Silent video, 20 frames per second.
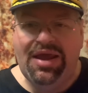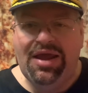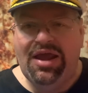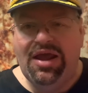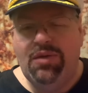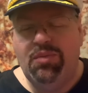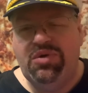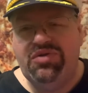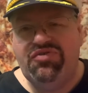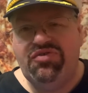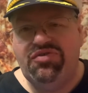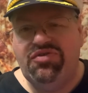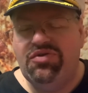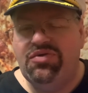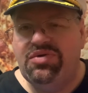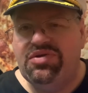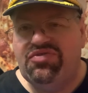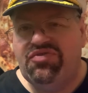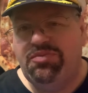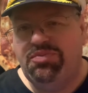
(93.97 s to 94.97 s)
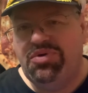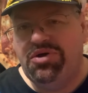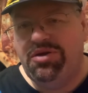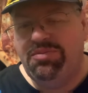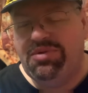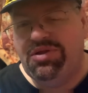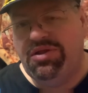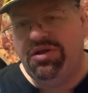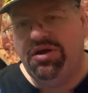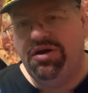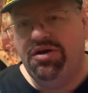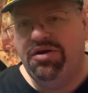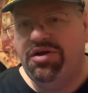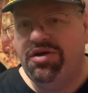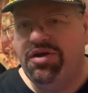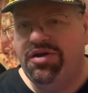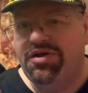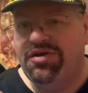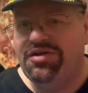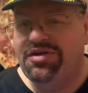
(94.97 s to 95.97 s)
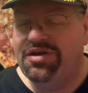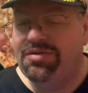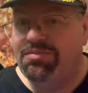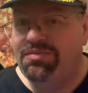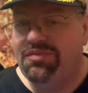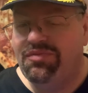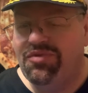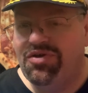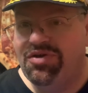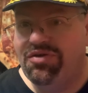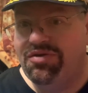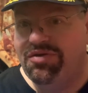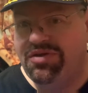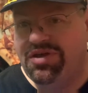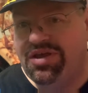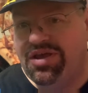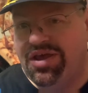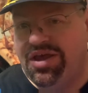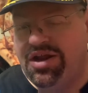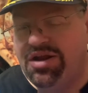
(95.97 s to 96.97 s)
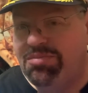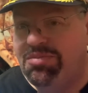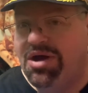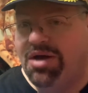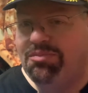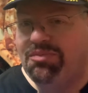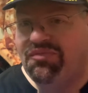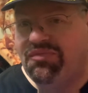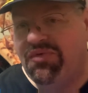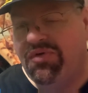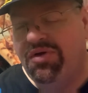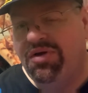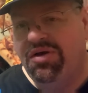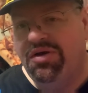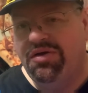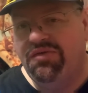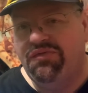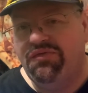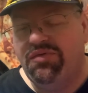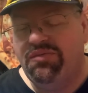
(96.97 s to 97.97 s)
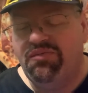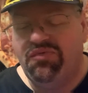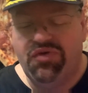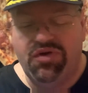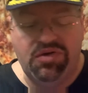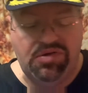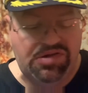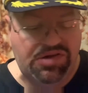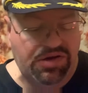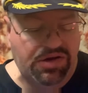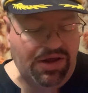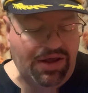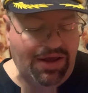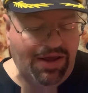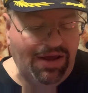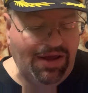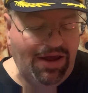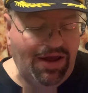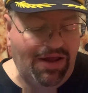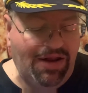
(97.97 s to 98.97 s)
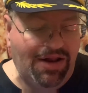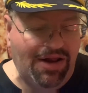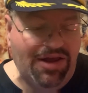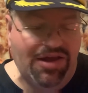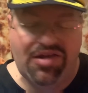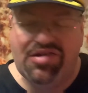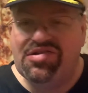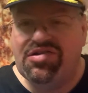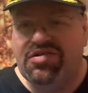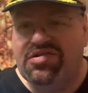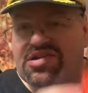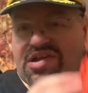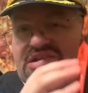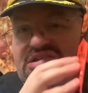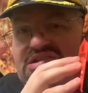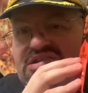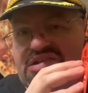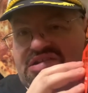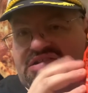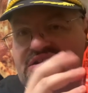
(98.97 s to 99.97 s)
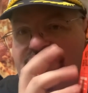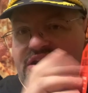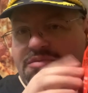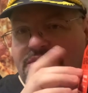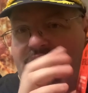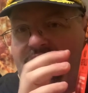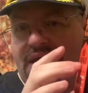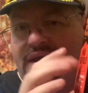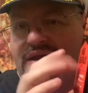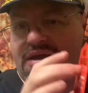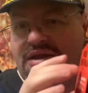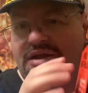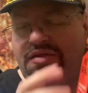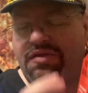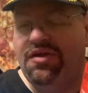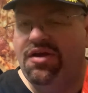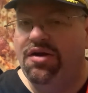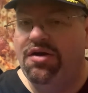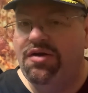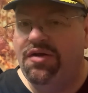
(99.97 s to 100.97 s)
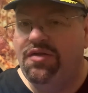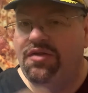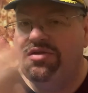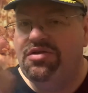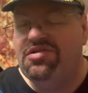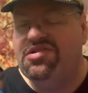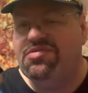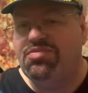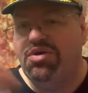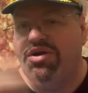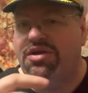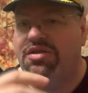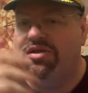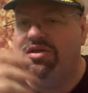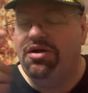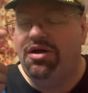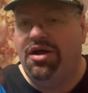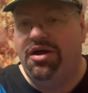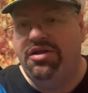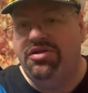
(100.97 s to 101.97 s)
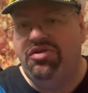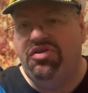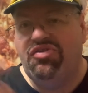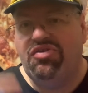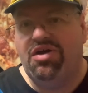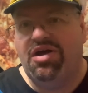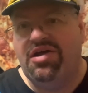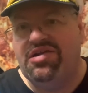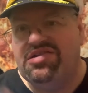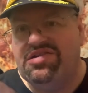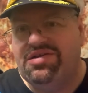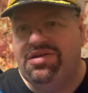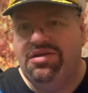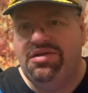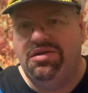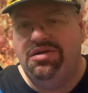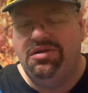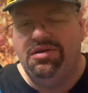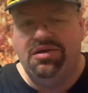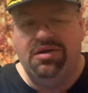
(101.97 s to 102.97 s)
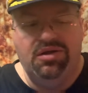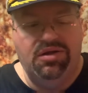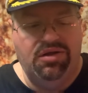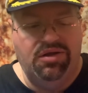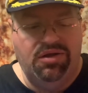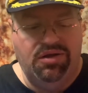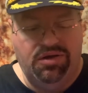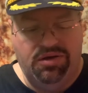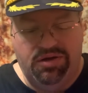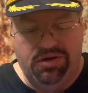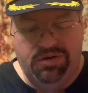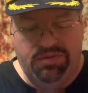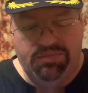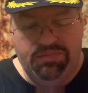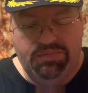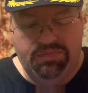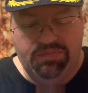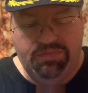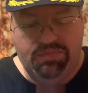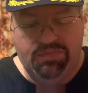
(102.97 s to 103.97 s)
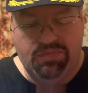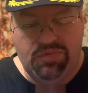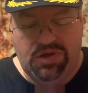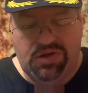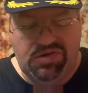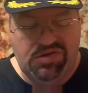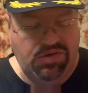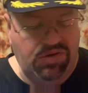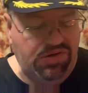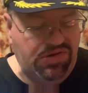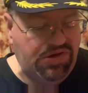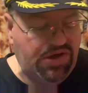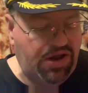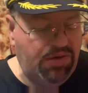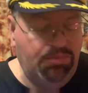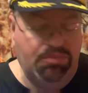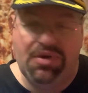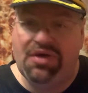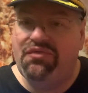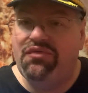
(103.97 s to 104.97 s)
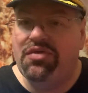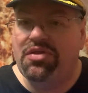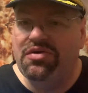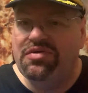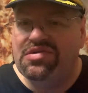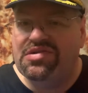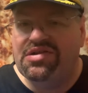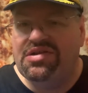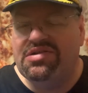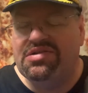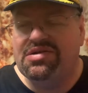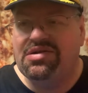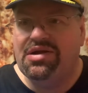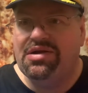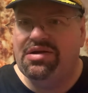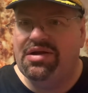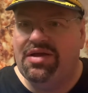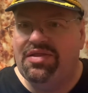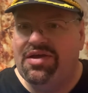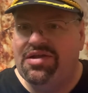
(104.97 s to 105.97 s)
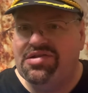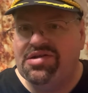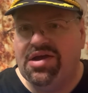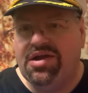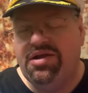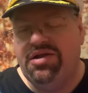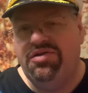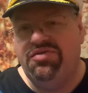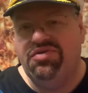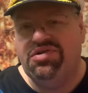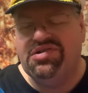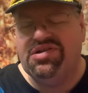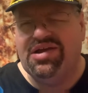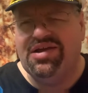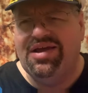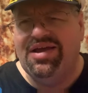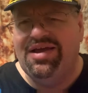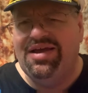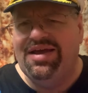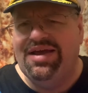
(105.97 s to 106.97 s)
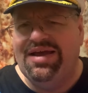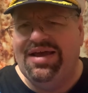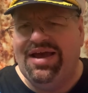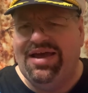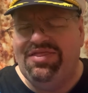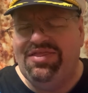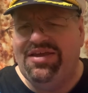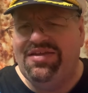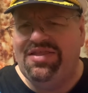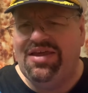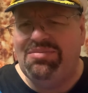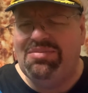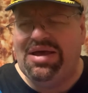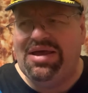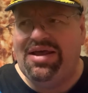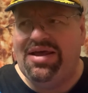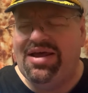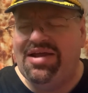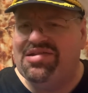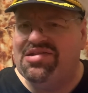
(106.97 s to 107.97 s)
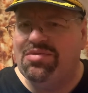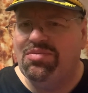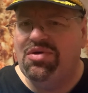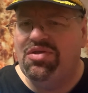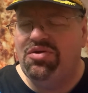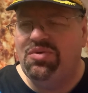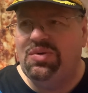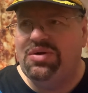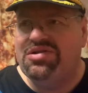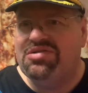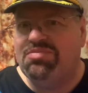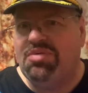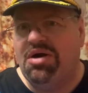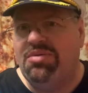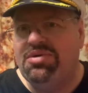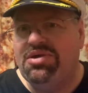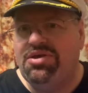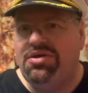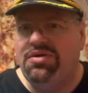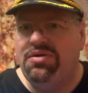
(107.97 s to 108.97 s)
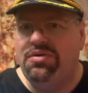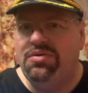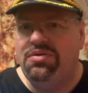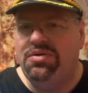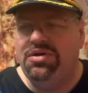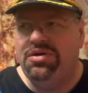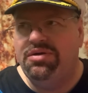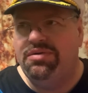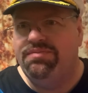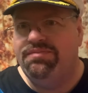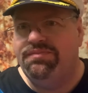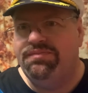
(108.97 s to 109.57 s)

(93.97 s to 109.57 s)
and what you do is you put them in there, you, you, heat them up from frozen. And I guess there's a seasoning packet in there and then you sprinkle it on and you toss it. And um, so it's got buffalo seasoning. Now that's kind of interesting. I think they might've had some other ones, barbecue and,